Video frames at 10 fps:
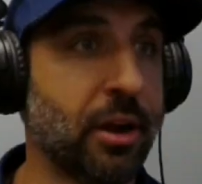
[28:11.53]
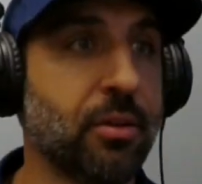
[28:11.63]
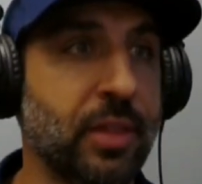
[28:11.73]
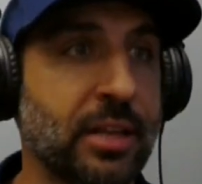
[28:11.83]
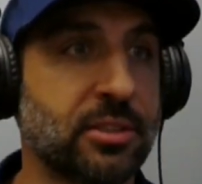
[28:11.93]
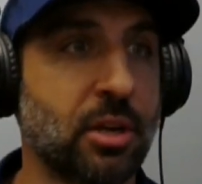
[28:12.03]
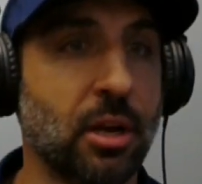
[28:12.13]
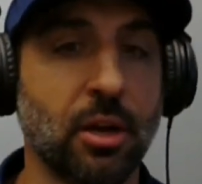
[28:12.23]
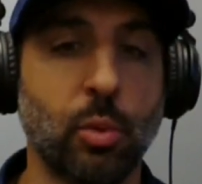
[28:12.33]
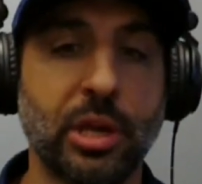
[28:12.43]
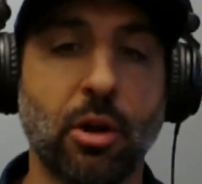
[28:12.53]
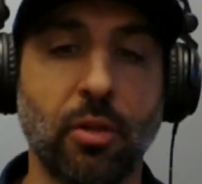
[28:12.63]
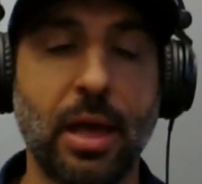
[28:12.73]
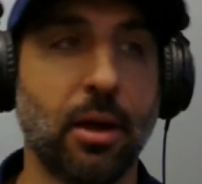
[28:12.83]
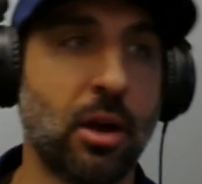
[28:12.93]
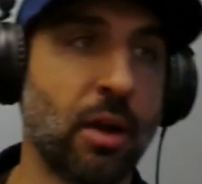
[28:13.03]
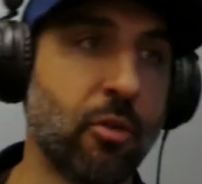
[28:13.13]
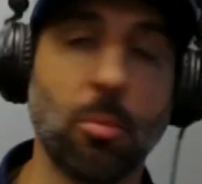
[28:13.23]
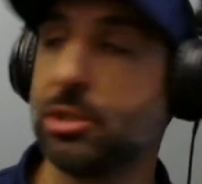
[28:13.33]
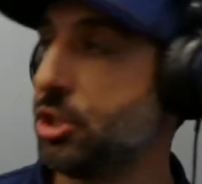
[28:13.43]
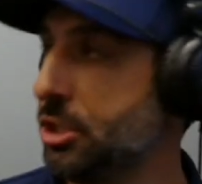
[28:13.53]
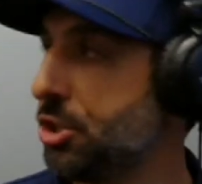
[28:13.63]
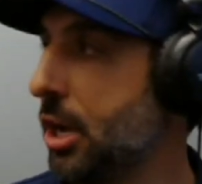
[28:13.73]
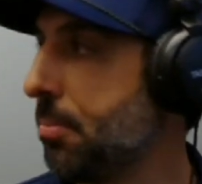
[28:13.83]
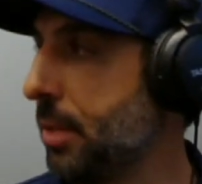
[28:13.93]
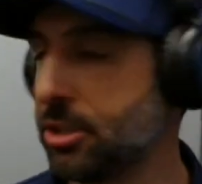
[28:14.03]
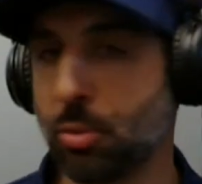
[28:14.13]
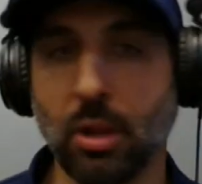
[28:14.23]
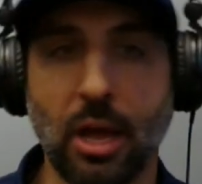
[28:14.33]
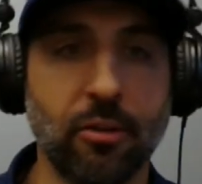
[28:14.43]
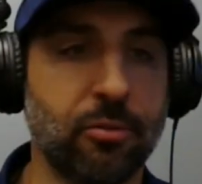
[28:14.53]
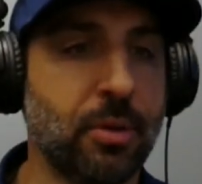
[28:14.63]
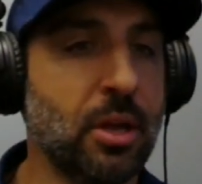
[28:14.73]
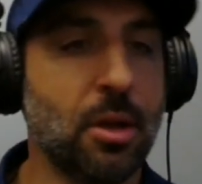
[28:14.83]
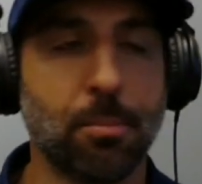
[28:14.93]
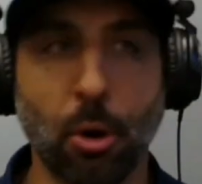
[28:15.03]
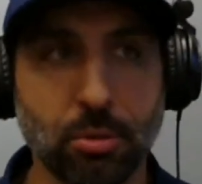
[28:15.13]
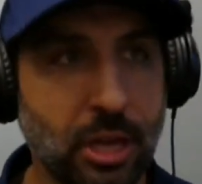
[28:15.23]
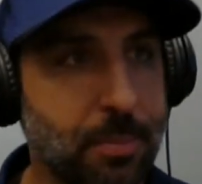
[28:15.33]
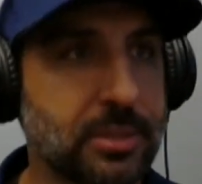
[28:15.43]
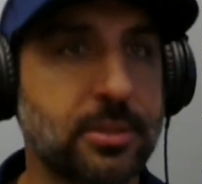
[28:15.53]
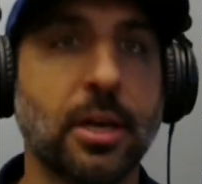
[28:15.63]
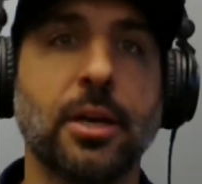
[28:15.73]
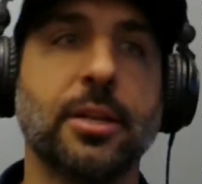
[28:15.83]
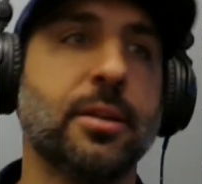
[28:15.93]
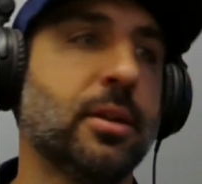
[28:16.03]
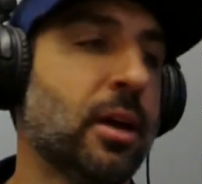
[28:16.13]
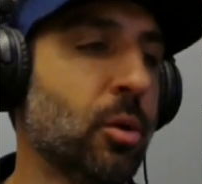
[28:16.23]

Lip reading: That's we call that kind of our machine shop. That's where a lot of prototyping's done.